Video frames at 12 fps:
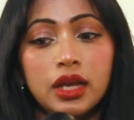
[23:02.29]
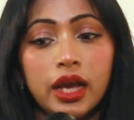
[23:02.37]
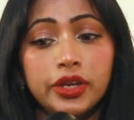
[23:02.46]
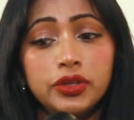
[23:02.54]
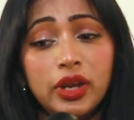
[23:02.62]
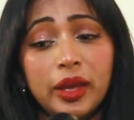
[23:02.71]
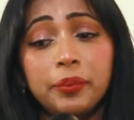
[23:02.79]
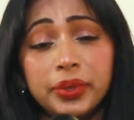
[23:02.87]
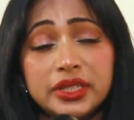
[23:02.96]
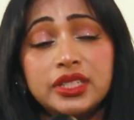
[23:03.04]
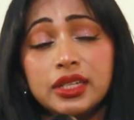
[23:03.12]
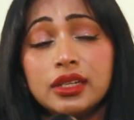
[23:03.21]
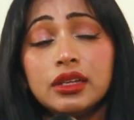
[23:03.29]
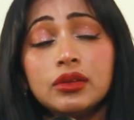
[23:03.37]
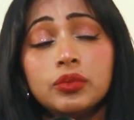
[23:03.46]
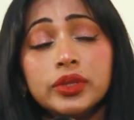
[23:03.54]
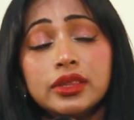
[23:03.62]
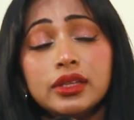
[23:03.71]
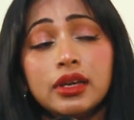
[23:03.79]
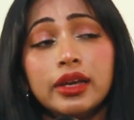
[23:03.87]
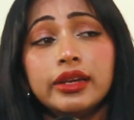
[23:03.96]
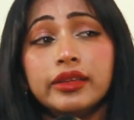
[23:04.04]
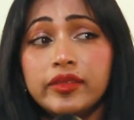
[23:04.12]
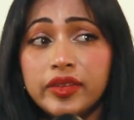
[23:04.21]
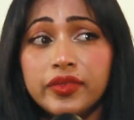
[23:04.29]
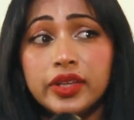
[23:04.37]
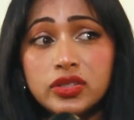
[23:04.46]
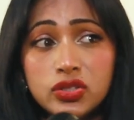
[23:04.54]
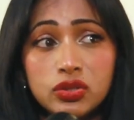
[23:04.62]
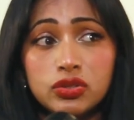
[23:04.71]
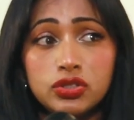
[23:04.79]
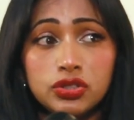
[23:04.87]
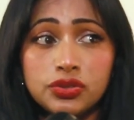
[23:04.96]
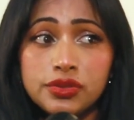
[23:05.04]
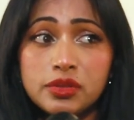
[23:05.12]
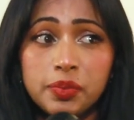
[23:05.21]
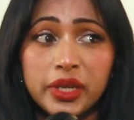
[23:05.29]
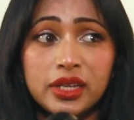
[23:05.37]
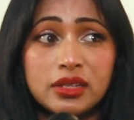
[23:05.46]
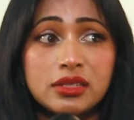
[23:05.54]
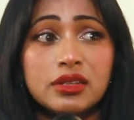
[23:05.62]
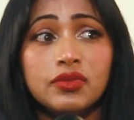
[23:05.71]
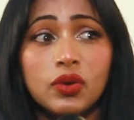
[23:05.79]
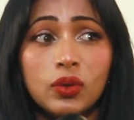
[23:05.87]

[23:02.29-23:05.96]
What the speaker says: Are you like particular with the kind of events you choose because of all?